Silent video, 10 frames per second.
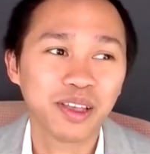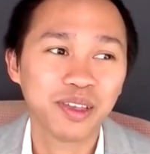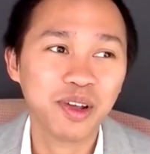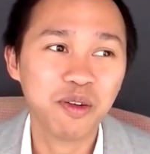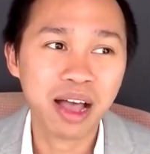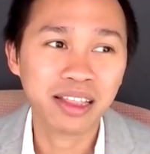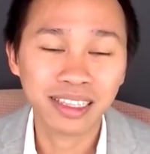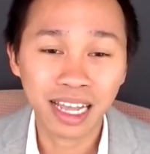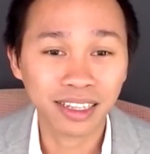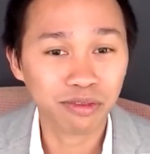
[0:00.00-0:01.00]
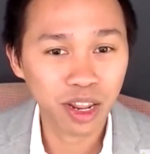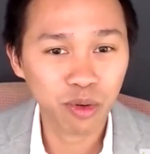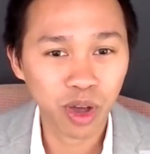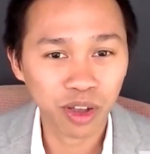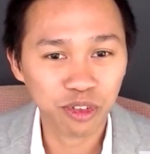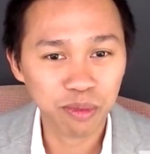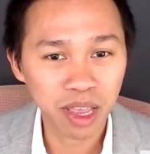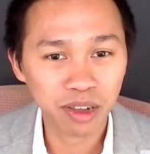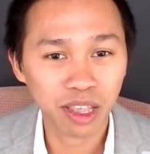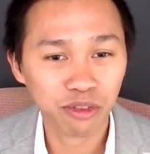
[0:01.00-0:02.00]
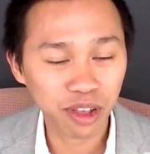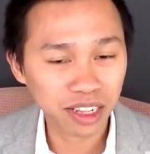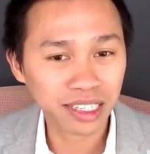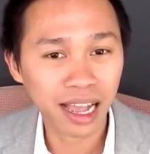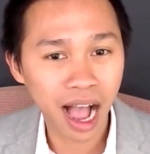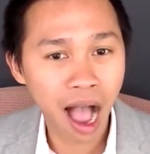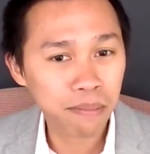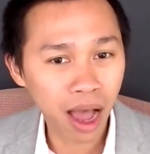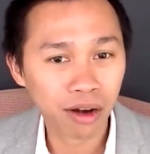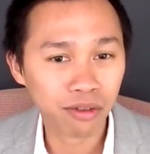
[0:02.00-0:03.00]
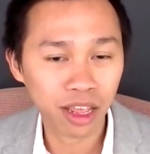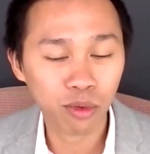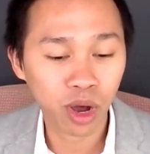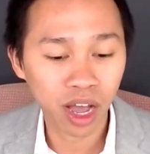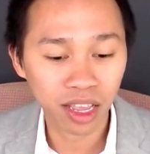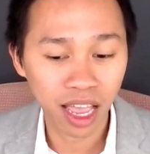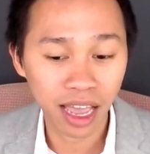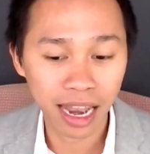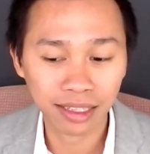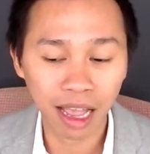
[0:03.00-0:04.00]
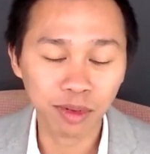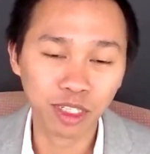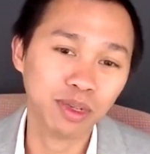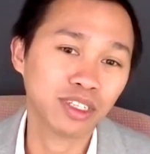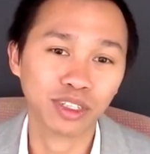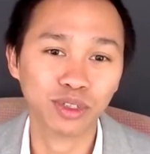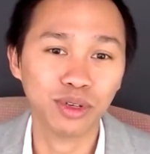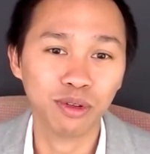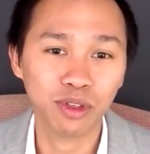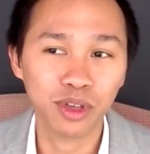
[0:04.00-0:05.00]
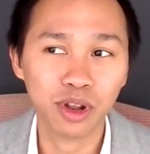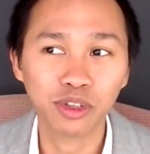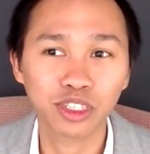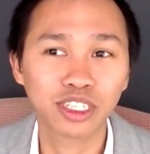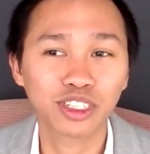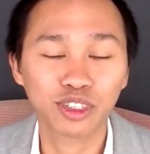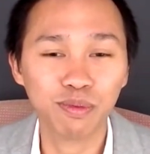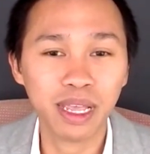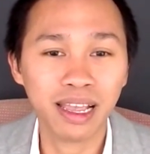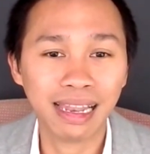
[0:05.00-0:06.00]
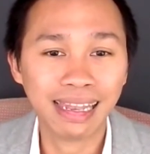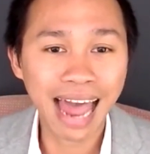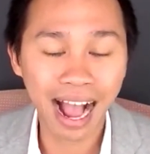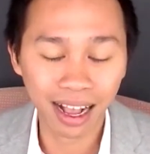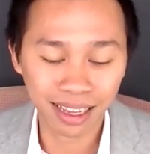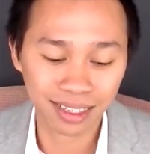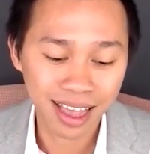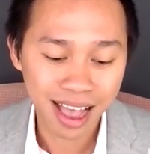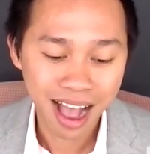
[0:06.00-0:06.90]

you know what, that doesn't really work for me, because it feels like I'm not really working, and it tempts me just to just to be lax.